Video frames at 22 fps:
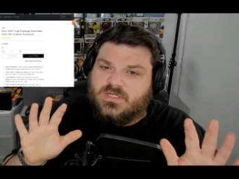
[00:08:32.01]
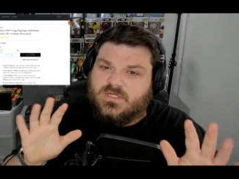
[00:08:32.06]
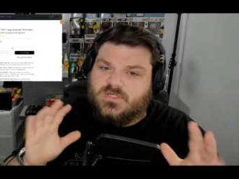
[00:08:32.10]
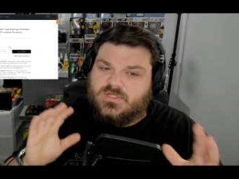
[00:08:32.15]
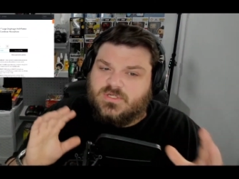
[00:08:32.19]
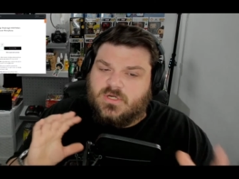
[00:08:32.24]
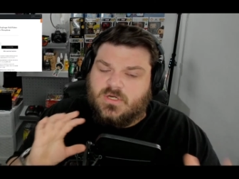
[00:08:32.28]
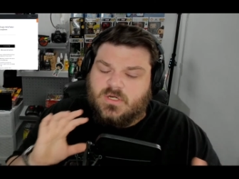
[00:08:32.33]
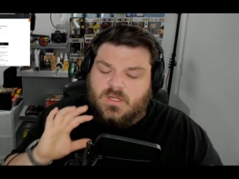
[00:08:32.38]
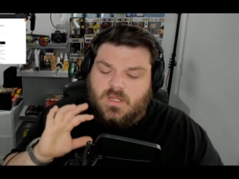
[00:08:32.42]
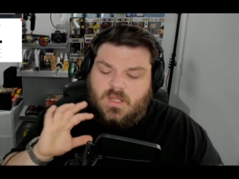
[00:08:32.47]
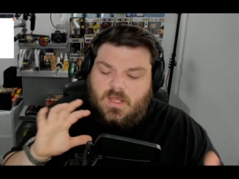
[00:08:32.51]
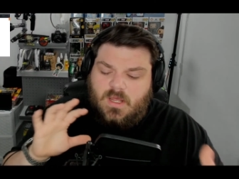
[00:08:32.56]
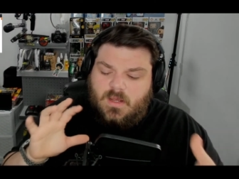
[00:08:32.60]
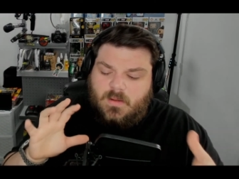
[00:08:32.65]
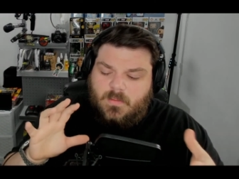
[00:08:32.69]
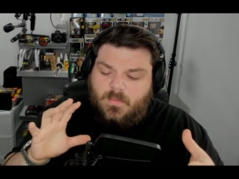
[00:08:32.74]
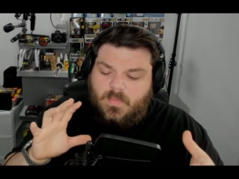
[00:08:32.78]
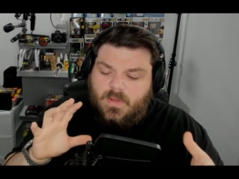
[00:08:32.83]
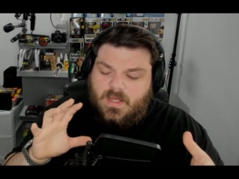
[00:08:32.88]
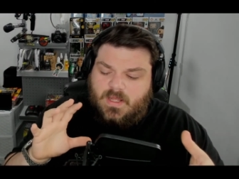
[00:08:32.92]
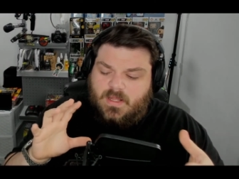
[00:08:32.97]
sure,
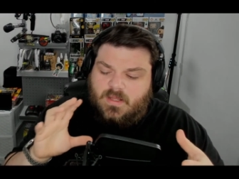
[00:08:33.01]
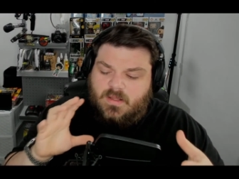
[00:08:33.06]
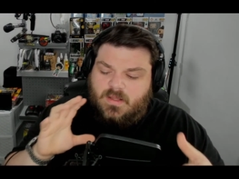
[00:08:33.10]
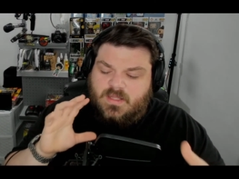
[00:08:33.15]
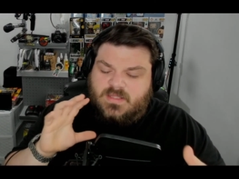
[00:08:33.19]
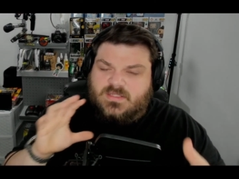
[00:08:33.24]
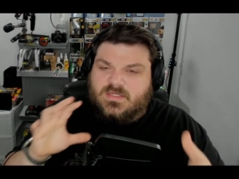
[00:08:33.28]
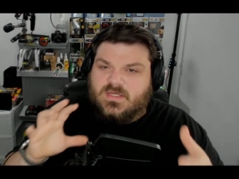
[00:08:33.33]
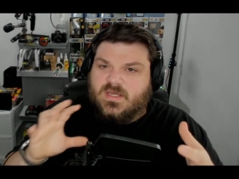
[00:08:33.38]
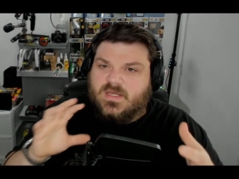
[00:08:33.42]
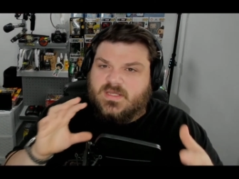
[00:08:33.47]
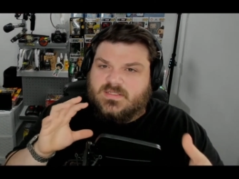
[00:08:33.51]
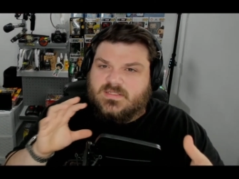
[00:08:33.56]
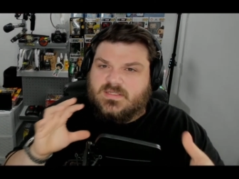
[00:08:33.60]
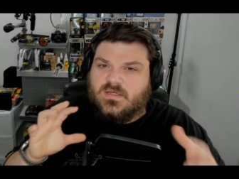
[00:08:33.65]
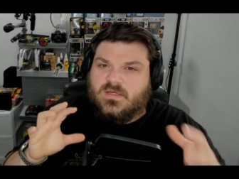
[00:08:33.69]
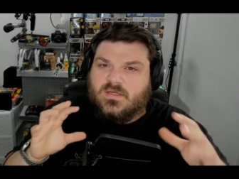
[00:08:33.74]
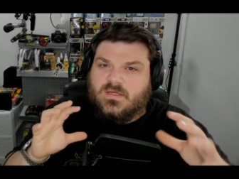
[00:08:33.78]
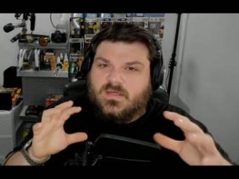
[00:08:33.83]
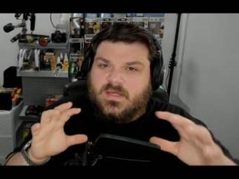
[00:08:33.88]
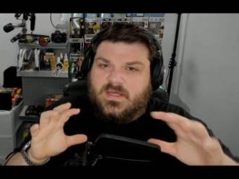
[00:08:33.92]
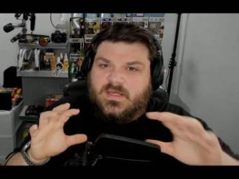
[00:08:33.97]
but
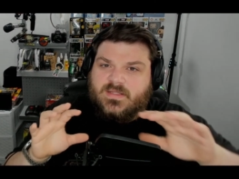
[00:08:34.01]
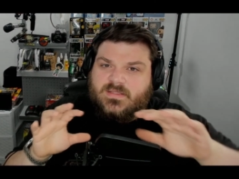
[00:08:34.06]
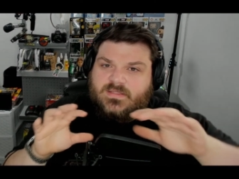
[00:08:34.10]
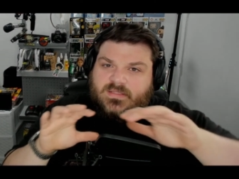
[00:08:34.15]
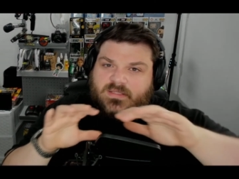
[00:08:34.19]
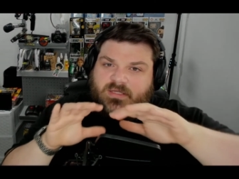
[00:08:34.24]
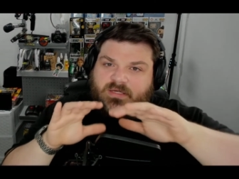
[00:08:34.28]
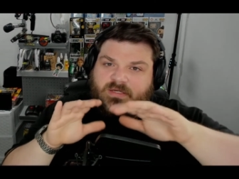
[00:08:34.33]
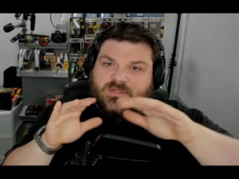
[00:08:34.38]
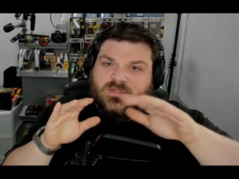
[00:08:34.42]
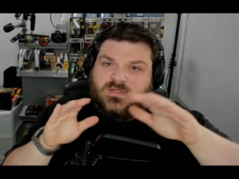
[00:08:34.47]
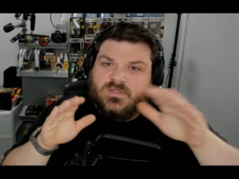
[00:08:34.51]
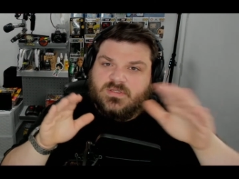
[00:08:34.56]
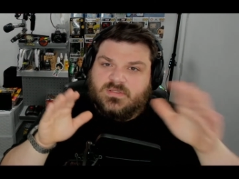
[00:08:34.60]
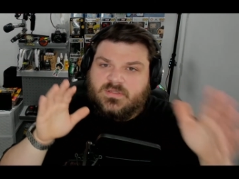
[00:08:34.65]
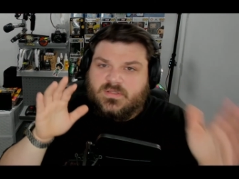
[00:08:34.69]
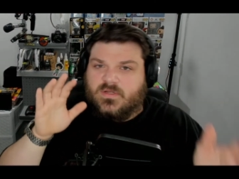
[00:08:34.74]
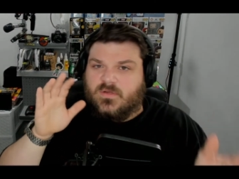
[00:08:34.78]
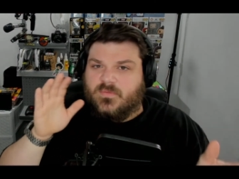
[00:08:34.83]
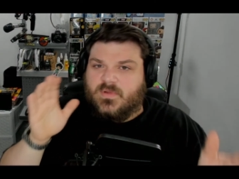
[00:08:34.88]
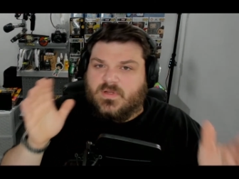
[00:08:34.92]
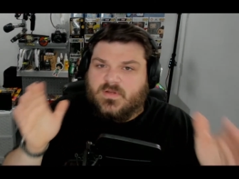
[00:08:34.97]
there's a
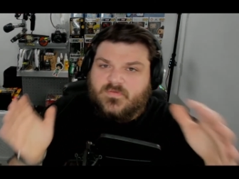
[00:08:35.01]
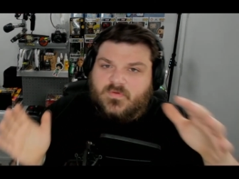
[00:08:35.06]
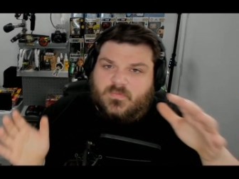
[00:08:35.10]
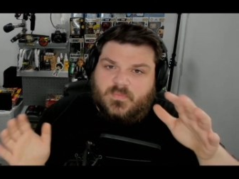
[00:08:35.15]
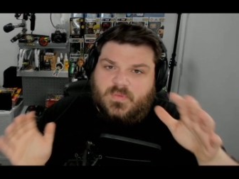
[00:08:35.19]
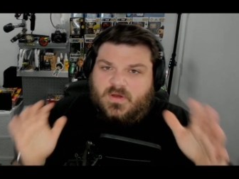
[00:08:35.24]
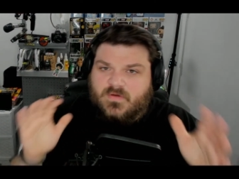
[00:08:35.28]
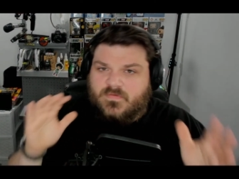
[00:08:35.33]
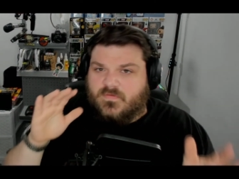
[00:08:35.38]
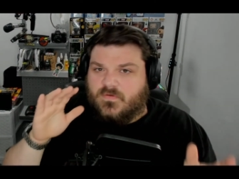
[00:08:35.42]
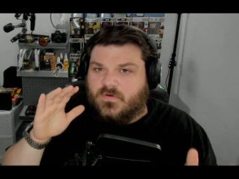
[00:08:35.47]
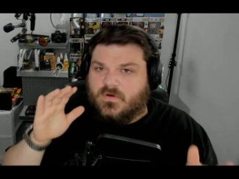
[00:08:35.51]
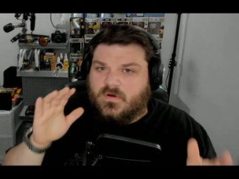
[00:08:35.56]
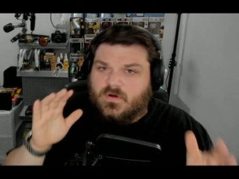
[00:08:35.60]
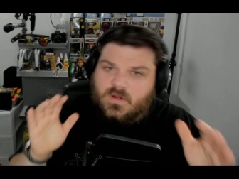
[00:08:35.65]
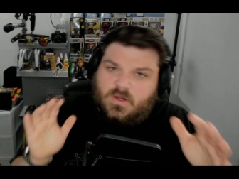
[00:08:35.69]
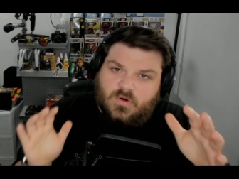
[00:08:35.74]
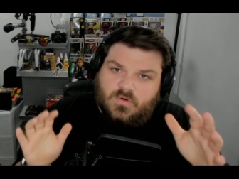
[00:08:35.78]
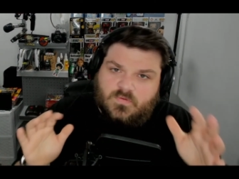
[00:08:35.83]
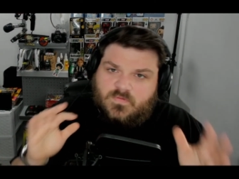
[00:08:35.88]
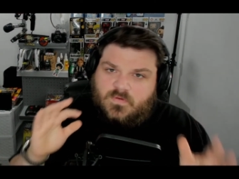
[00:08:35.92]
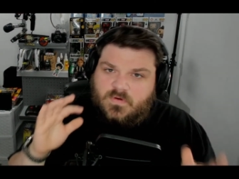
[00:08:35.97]
little bit of a buffer
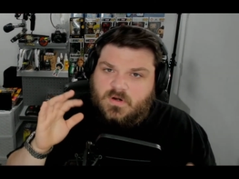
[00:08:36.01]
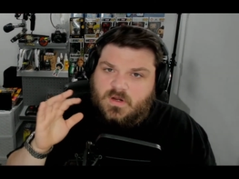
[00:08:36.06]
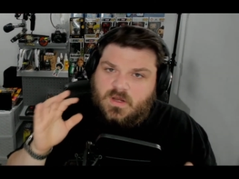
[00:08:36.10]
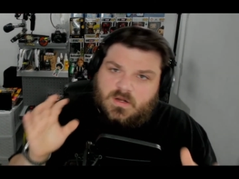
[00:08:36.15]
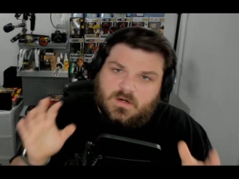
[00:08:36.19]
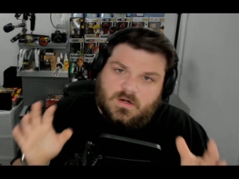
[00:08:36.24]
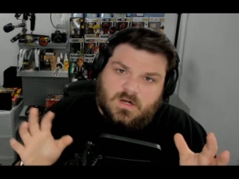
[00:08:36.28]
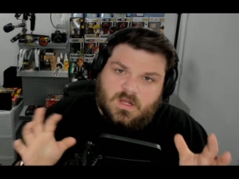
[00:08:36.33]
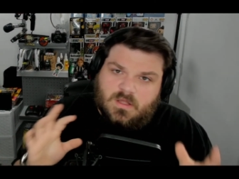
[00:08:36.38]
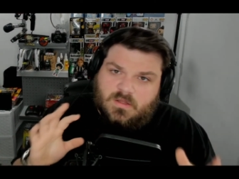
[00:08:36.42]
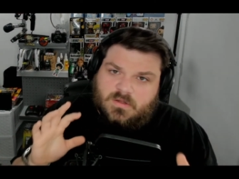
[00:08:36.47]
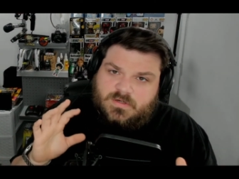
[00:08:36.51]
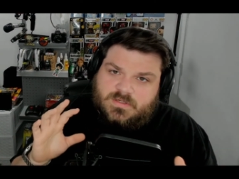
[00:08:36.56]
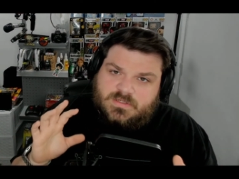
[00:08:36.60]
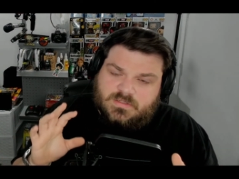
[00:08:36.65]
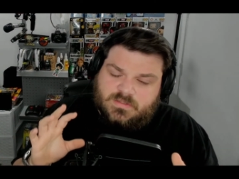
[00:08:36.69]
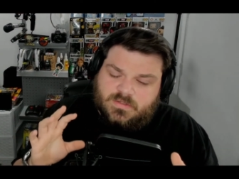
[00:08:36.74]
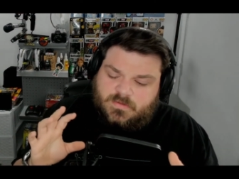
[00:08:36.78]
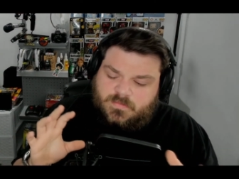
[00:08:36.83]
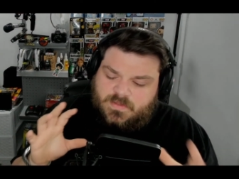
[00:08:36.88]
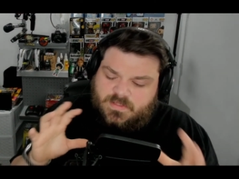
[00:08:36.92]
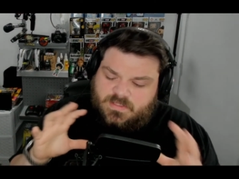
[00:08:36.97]
over $100 a
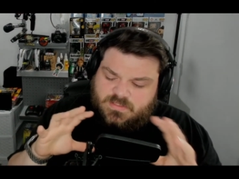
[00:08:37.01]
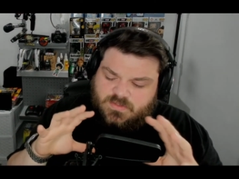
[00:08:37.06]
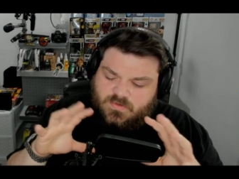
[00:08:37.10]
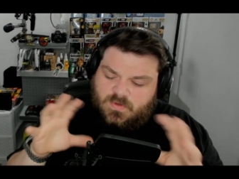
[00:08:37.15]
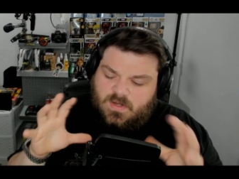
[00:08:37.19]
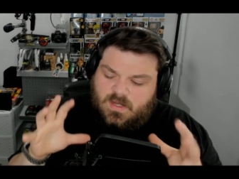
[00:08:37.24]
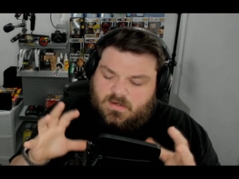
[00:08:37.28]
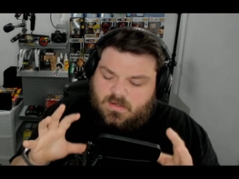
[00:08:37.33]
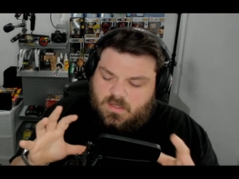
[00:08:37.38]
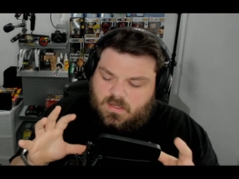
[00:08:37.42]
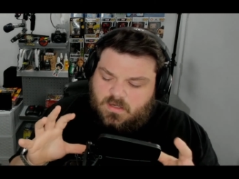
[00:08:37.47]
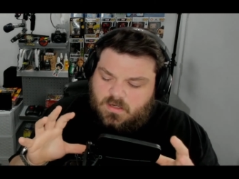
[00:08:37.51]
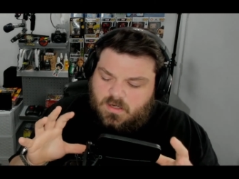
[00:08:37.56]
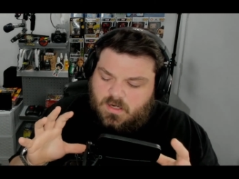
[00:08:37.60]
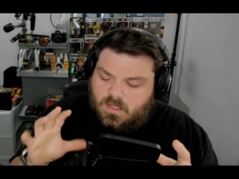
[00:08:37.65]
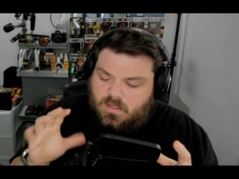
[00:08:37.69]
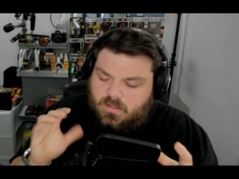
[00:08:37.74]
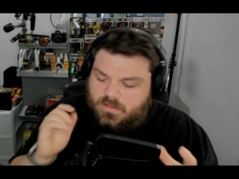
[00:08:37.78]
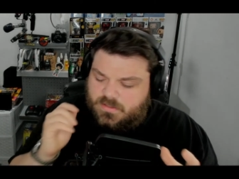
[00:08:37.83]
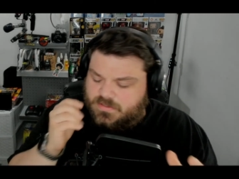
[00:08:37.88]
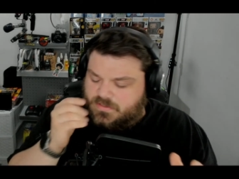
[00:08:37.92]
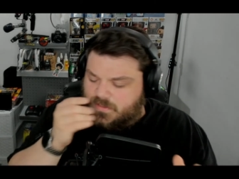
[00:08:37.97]
little bit. It's around
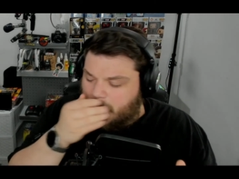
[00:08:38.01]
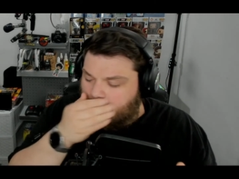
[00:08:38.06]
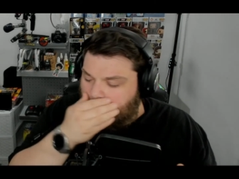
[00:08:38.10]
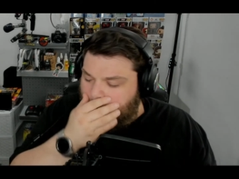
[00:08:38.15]
$100,